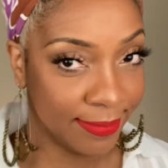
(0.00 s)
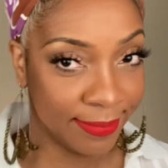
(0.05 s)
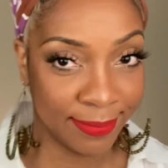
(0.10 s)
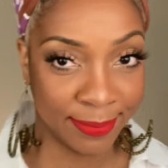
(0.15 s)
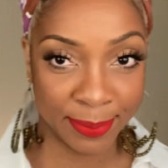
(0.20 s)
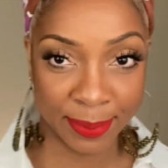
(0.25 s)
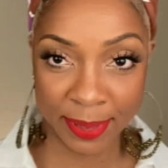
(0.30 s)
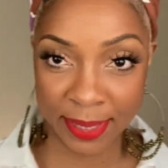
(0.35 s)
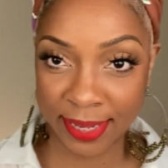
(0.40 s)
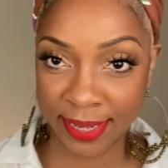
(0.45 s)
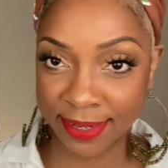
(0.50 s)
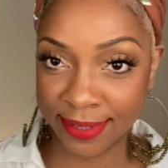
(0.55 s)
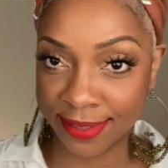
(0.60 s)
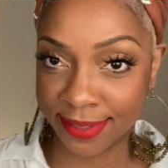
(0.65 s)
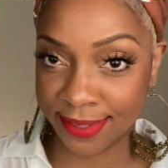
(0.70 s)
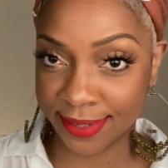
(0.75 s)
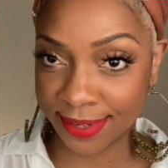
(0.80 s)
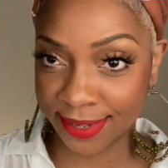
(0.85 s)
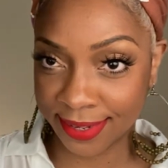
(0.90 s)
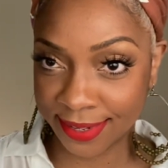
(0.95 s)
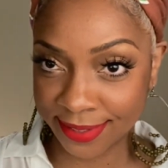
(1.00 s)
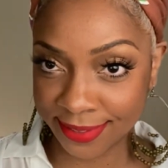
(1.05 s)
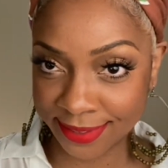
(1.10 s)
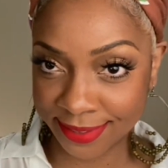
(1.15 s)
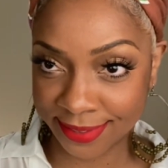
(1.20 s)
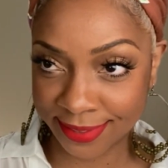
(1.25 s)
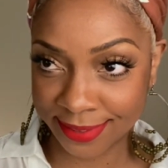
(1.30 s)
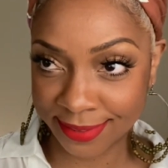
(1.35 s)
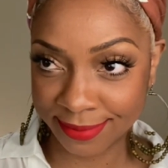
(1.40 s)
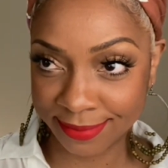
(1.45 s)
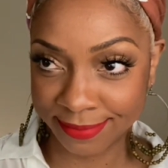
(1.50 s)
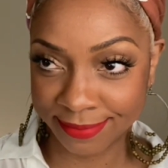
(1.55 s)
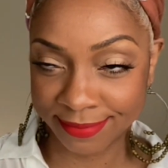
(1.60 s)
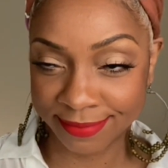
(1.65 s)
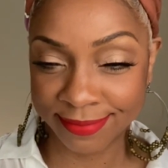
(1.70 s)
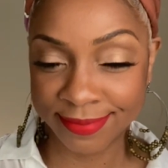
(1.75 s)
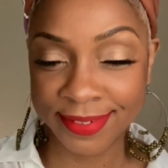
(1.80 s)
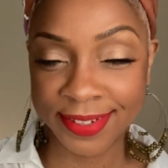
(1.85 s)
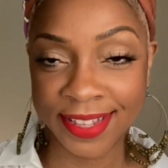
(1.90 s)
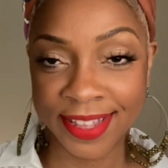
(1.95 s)
But this,
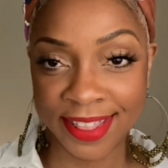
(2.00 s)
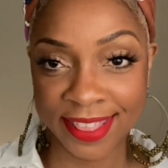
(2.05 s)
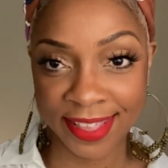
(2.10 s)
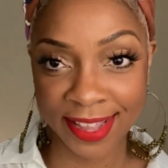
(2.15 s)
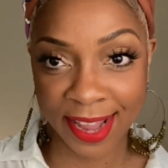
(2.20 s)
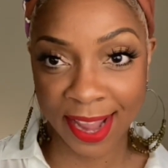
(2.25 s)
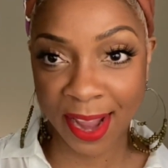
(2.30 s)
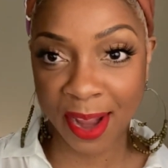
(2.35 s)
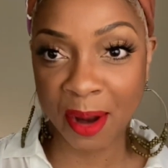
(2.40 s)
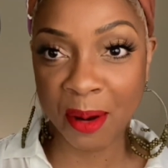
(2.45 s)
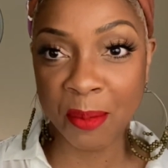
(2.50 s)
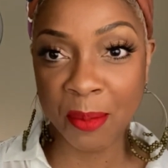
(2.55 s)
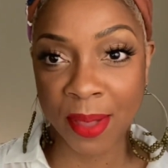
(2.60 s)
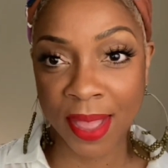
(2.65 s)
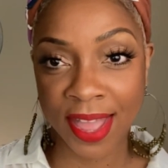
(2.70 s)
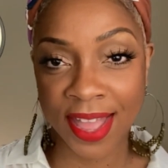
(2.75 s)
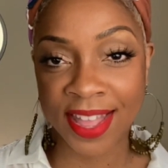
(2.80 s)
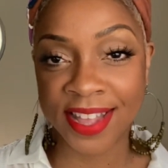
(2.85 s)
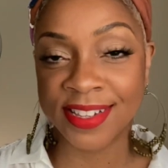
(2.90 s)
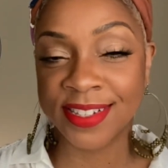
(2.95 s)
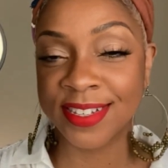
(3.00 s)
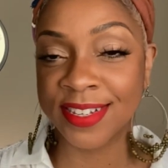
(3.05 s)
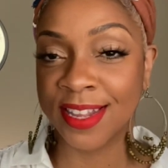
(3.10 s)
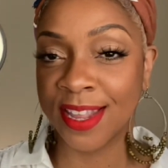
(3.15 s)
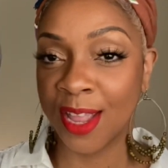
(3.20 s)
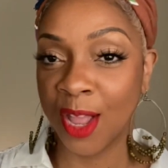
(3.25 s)
the hair mask,